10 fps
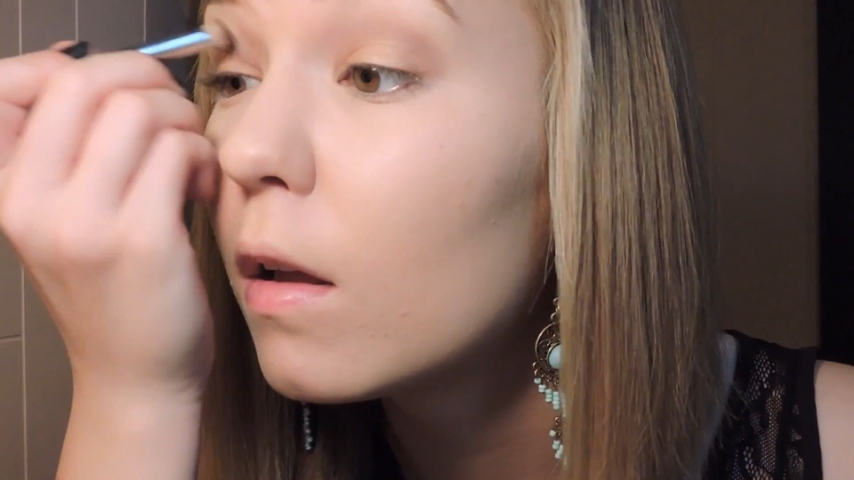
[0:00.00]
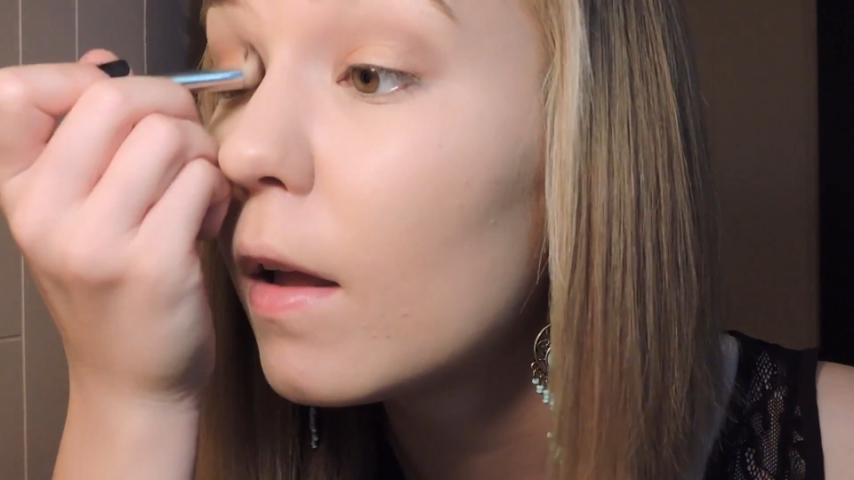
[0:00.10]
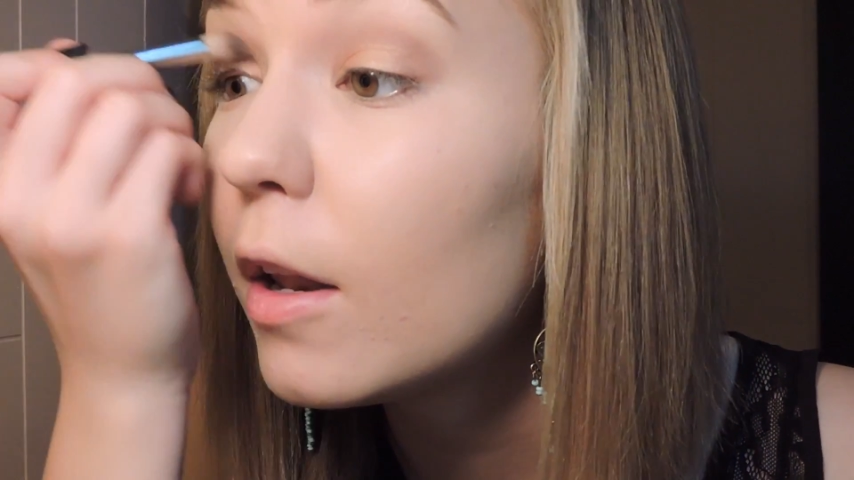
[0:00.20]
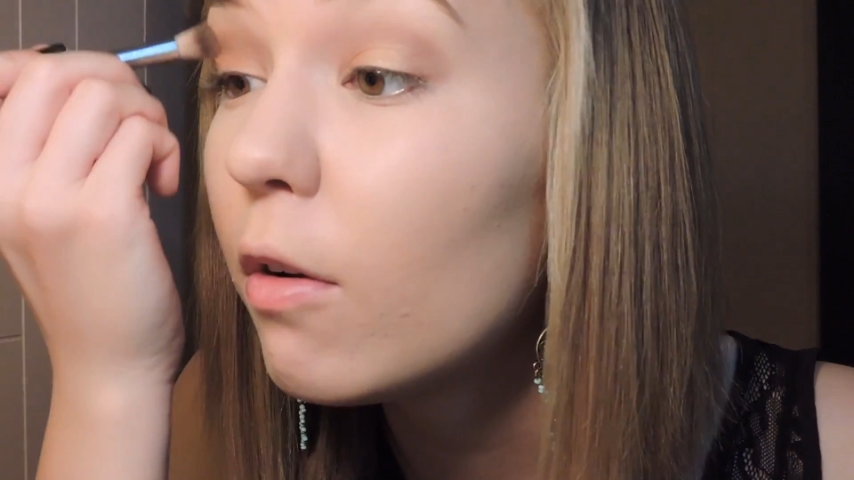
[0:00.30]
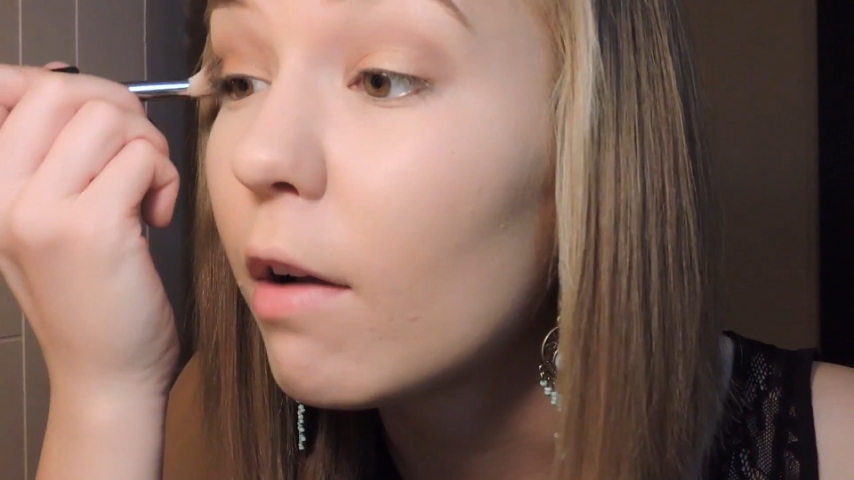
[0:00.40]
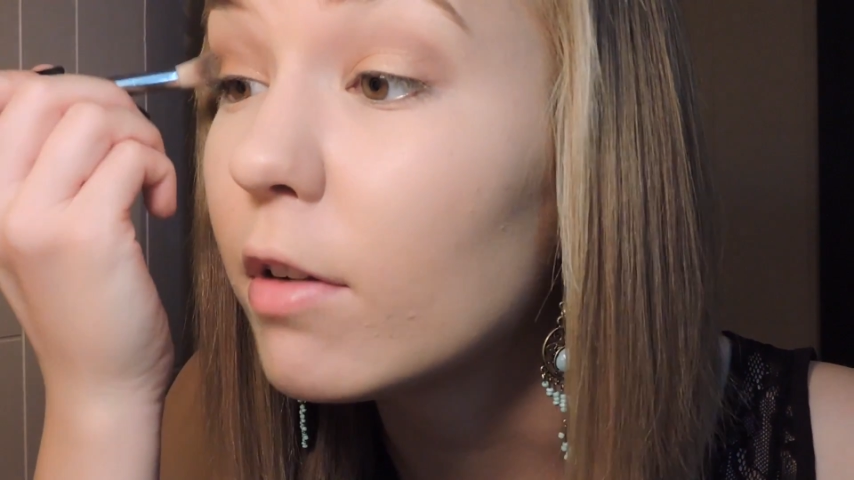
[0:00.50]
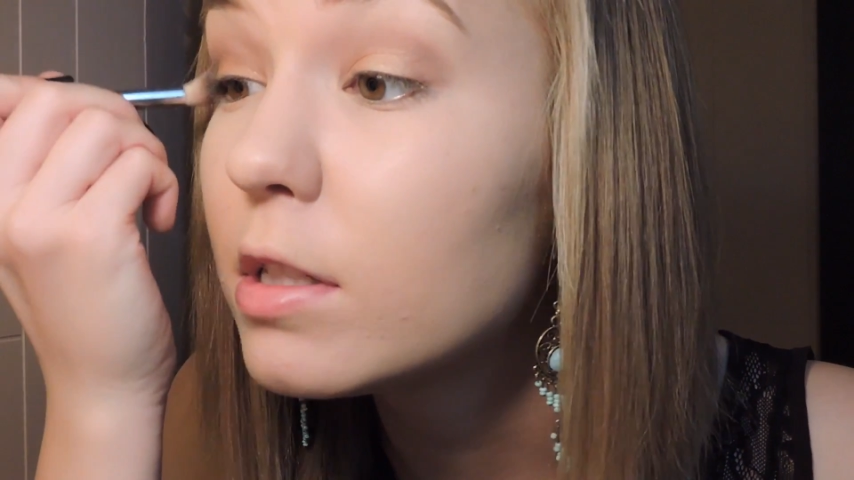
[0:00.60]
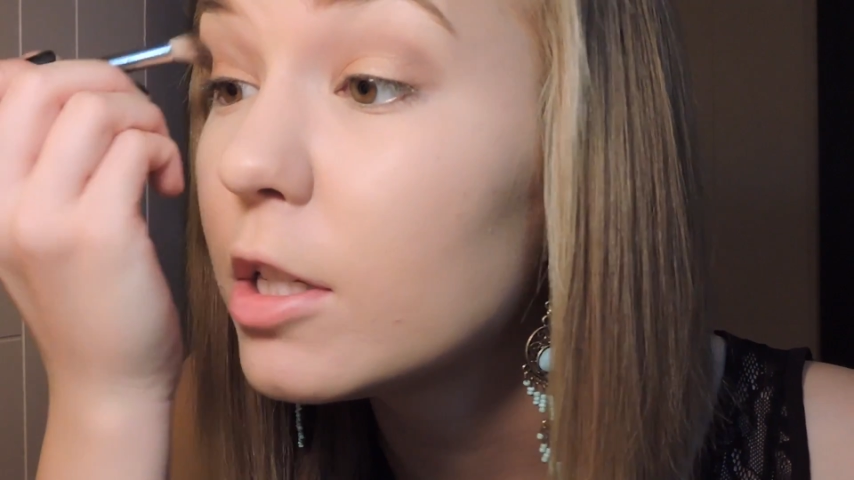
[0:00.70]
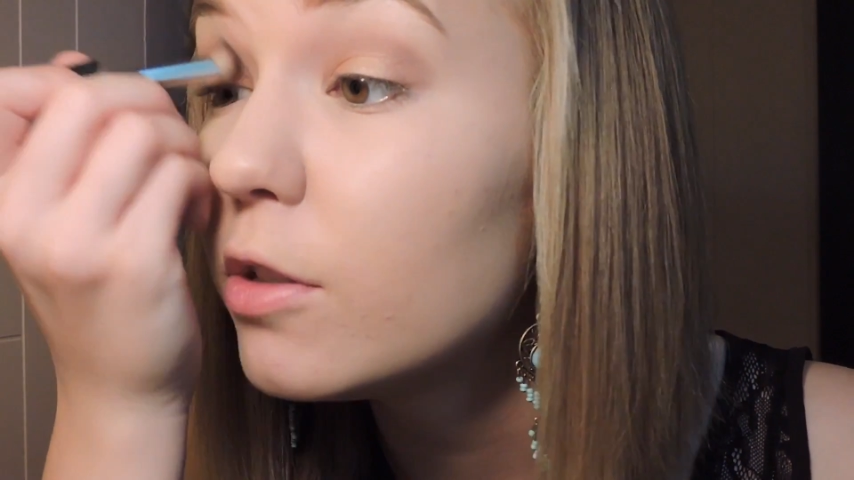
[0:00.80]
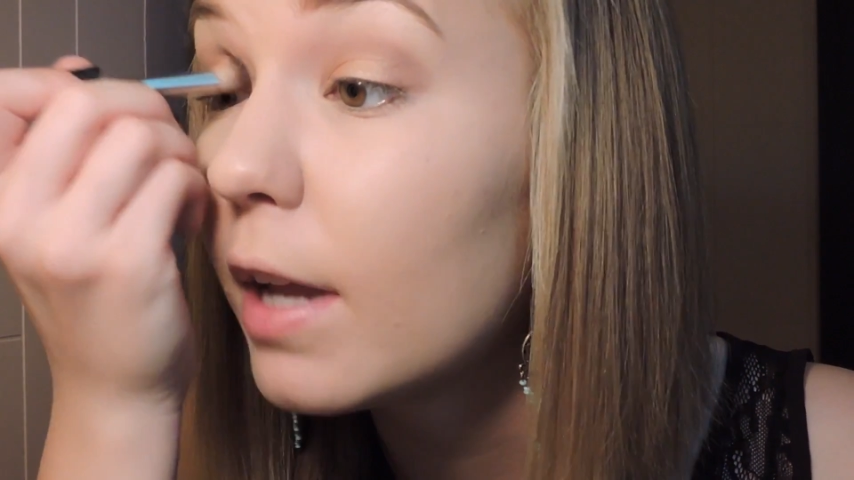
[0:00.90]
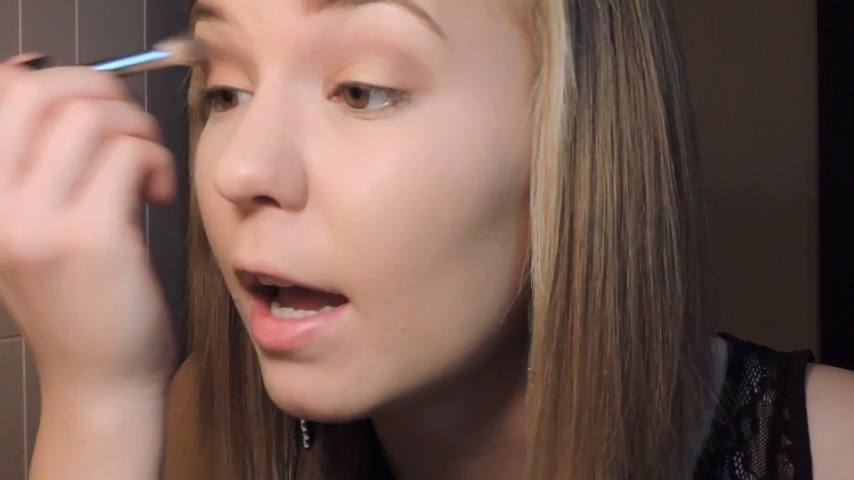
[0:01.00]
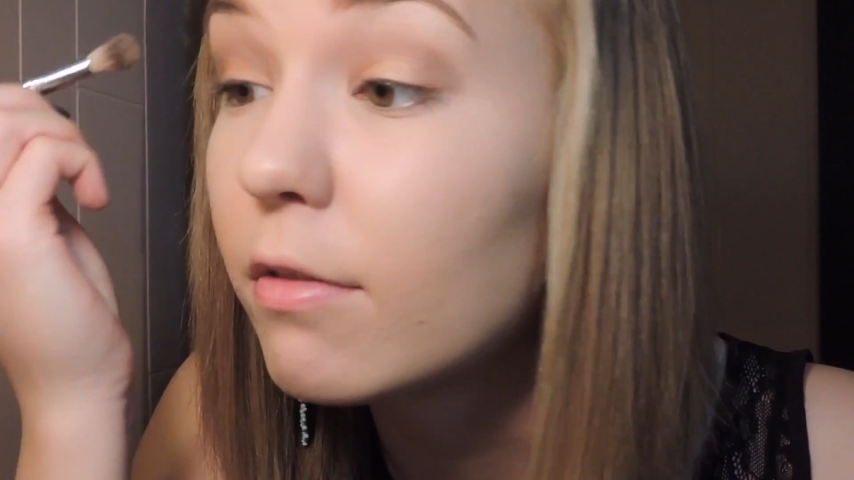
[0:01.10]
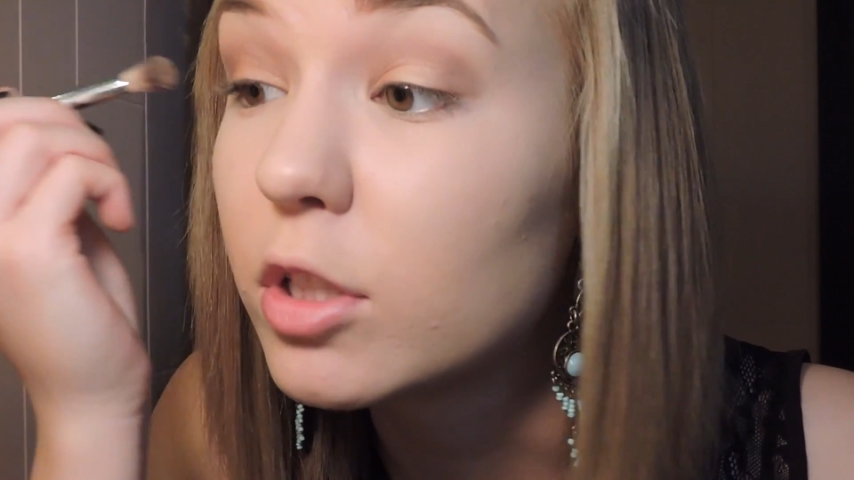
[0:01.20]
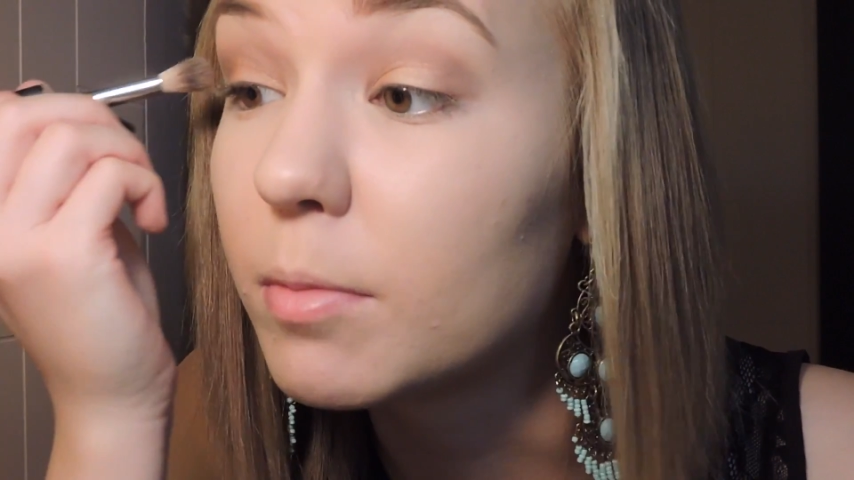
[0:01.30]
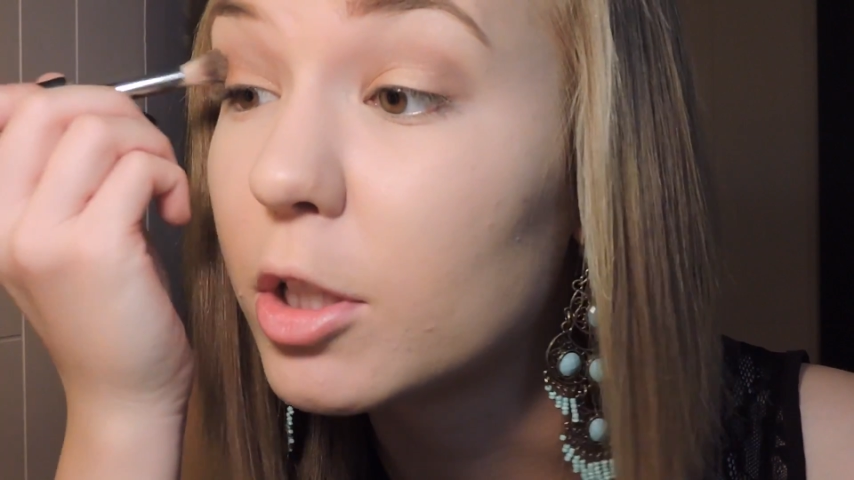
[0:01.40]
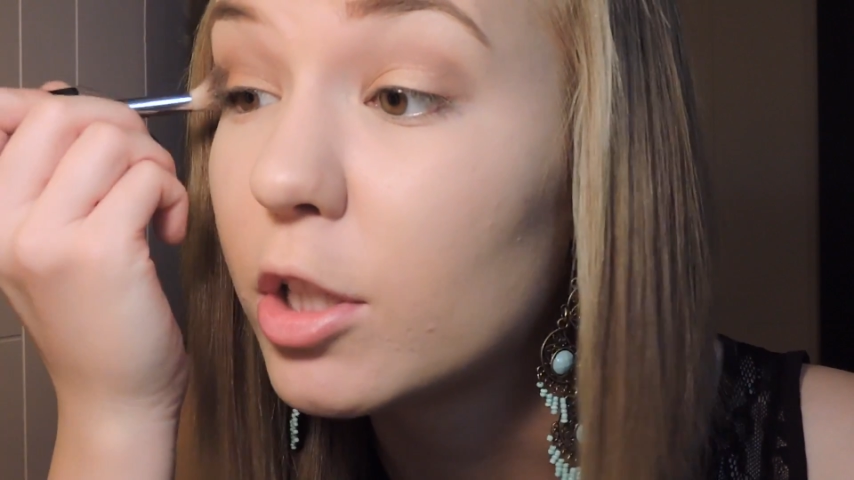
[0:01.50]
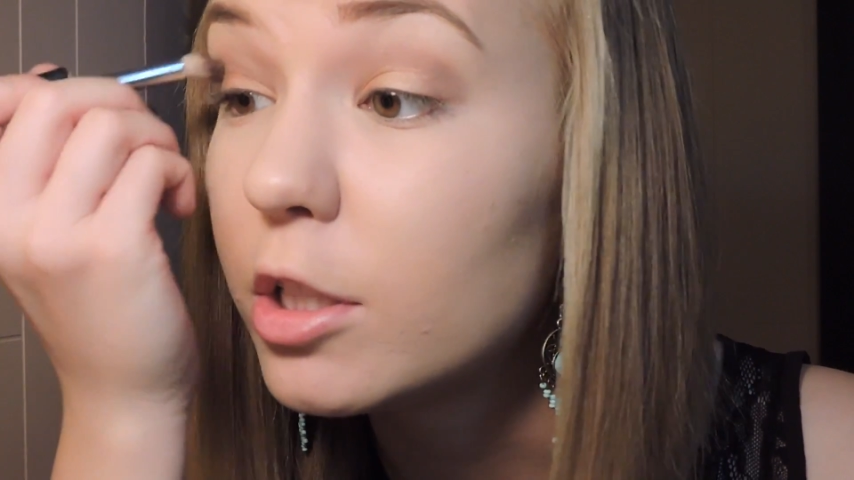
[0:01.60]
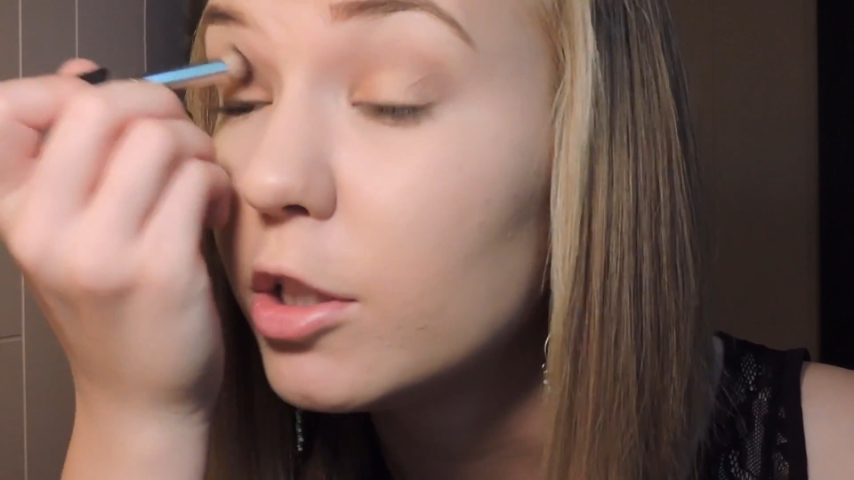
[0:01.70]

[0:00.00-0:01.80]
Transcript: And whoever said you can't have shimmery shades